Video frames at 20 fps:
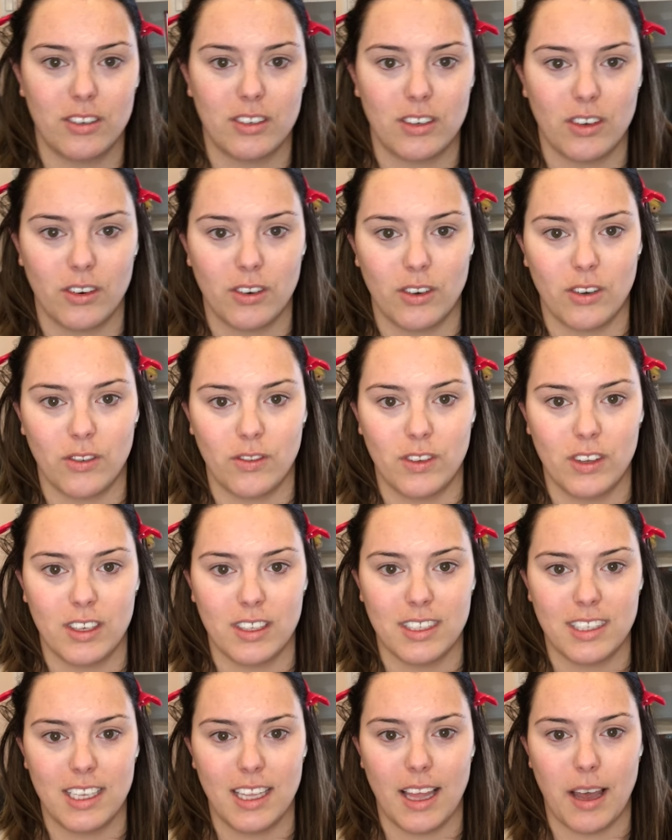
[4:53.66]
don't know if you
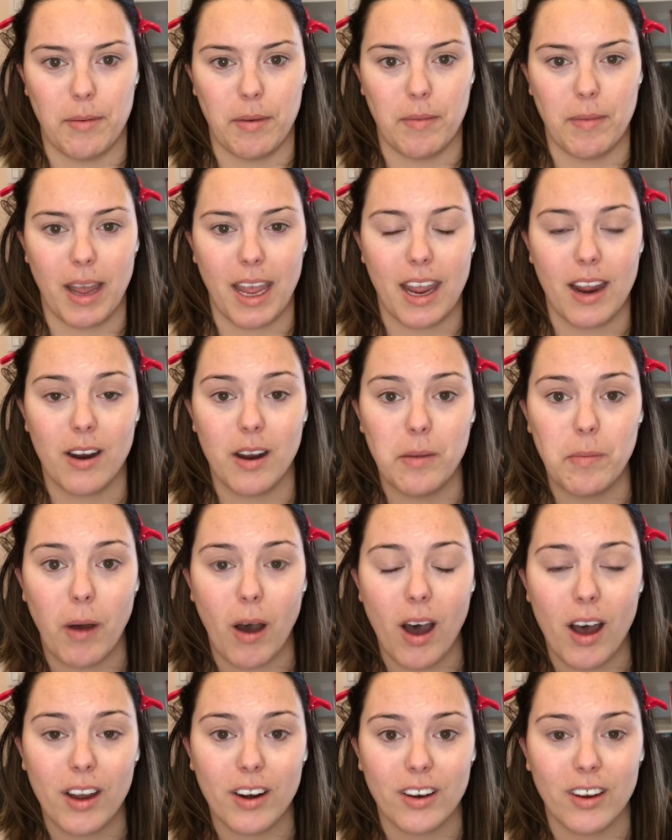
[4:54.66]
can see that, but my Harry
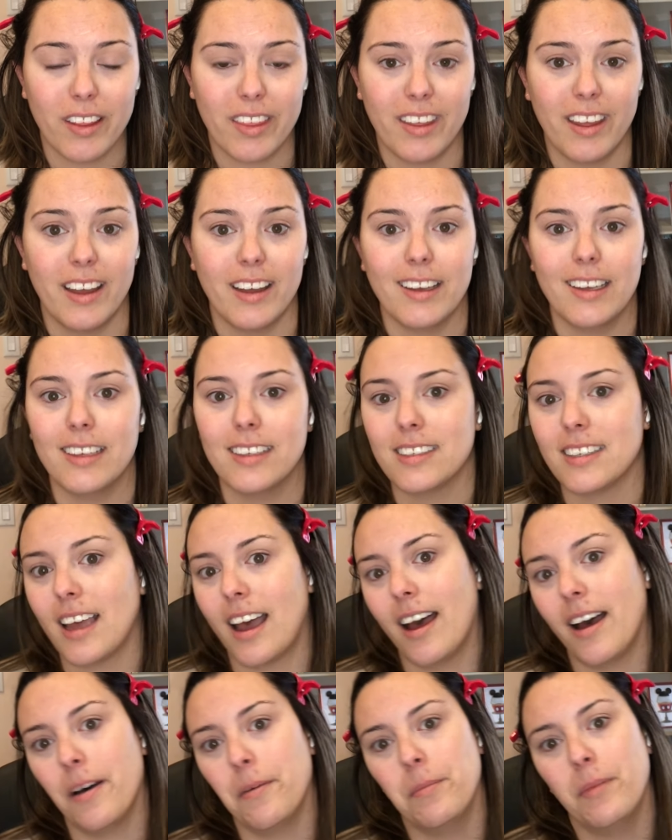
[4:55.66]
Potter things.
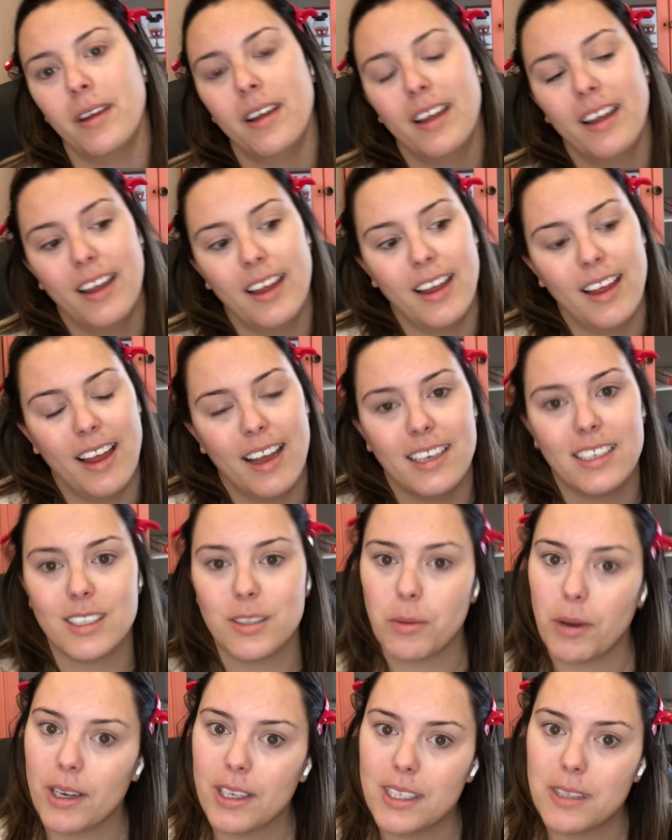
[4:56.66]
I
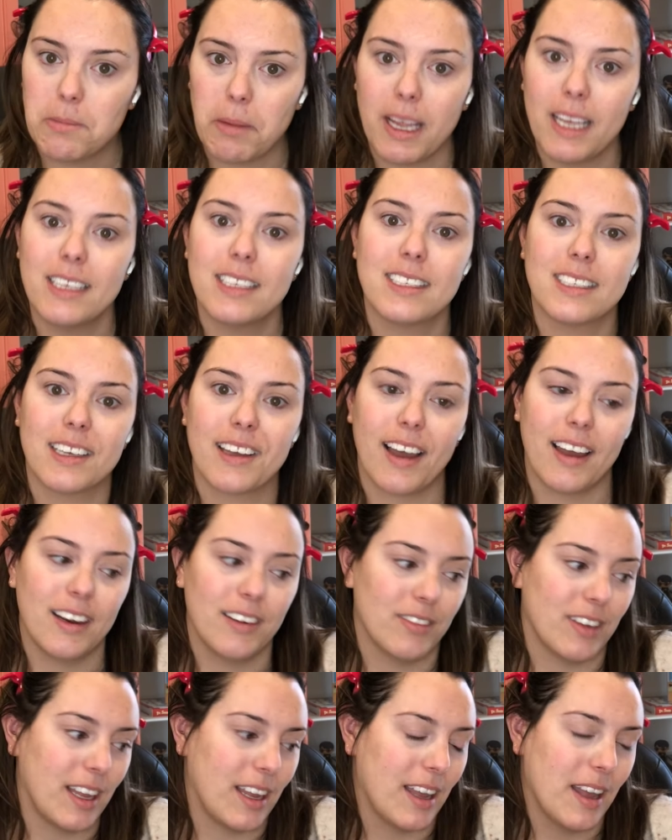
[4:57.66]
just want a space to kind
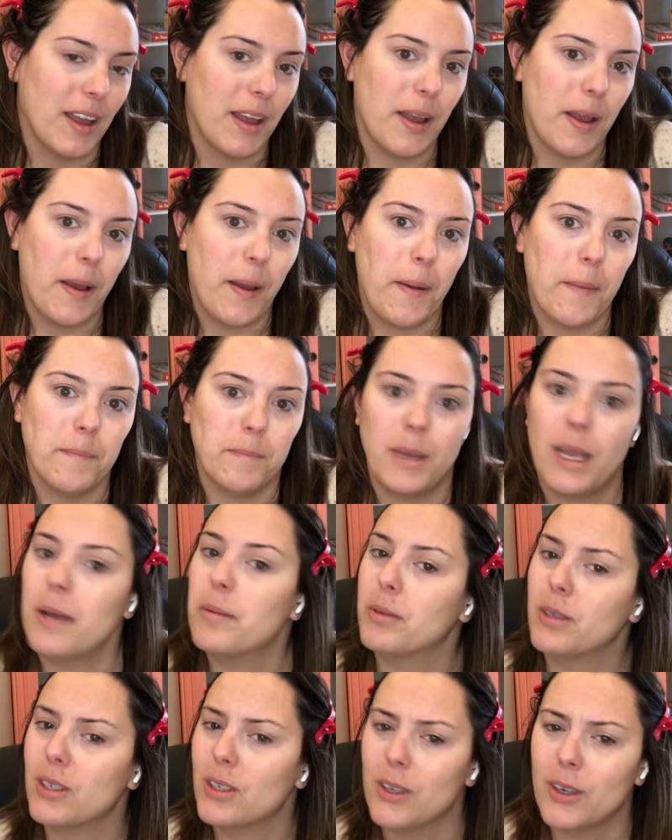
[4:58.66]
of like be
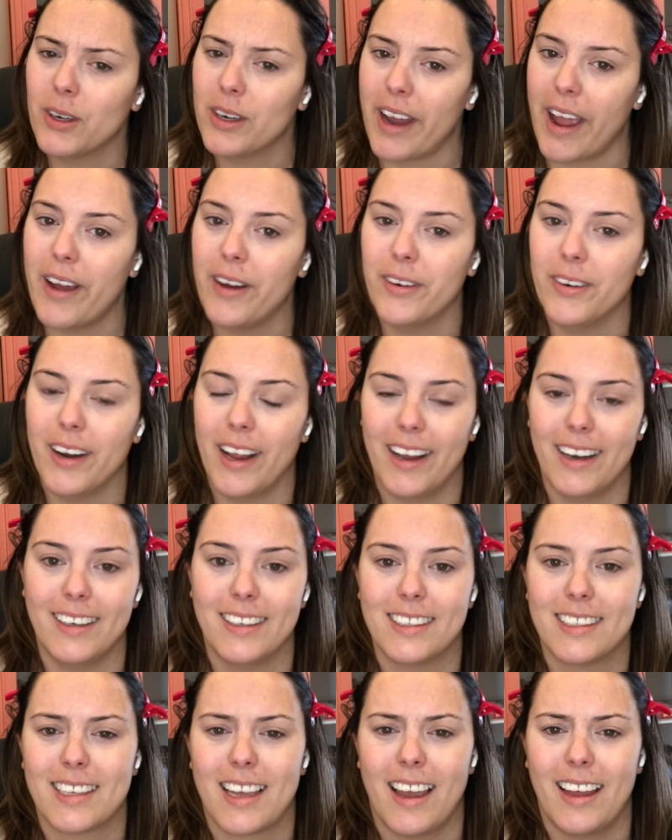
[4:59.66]
able to nerd out and
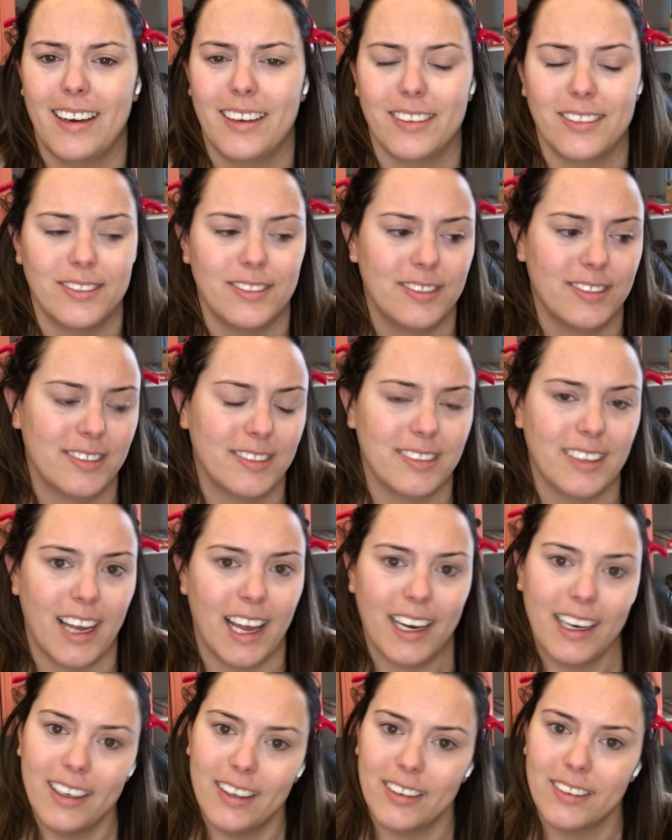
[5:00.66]
just kind of
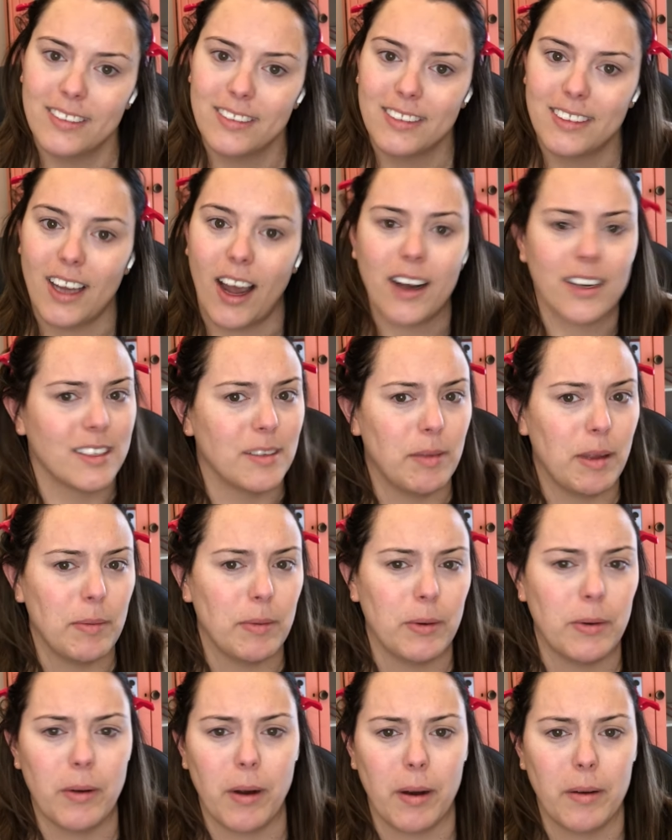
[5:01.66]
I don't know, talk to
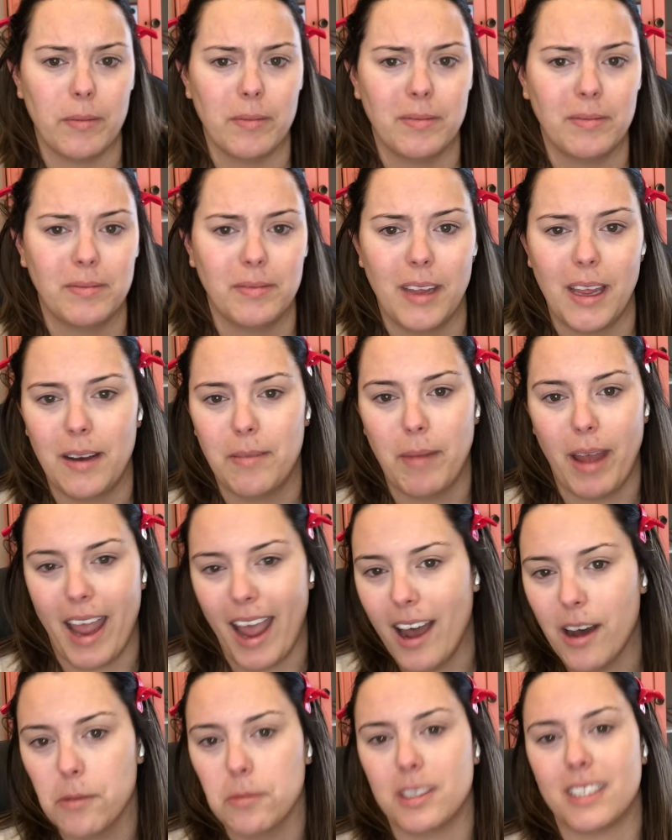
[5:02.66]
people who aren't in my
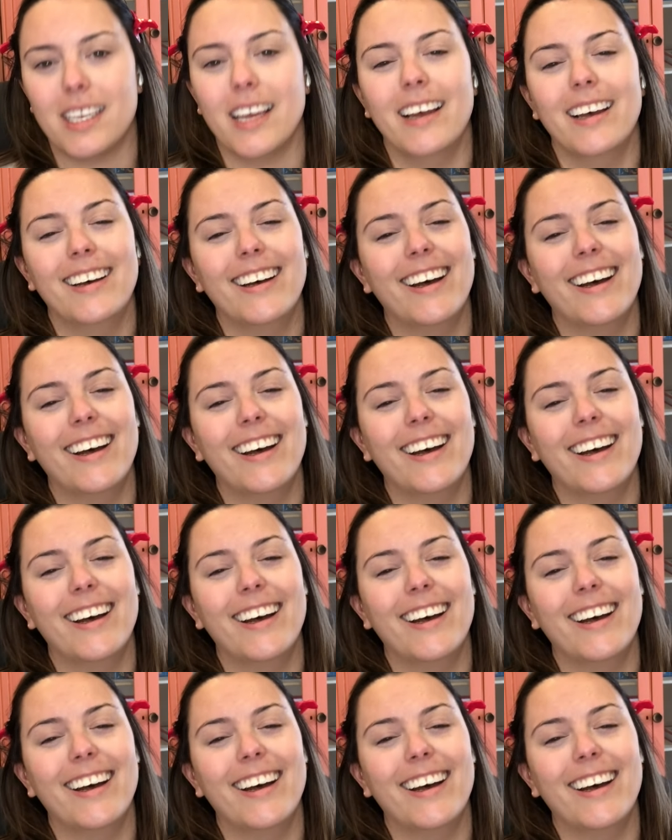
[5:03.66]
house.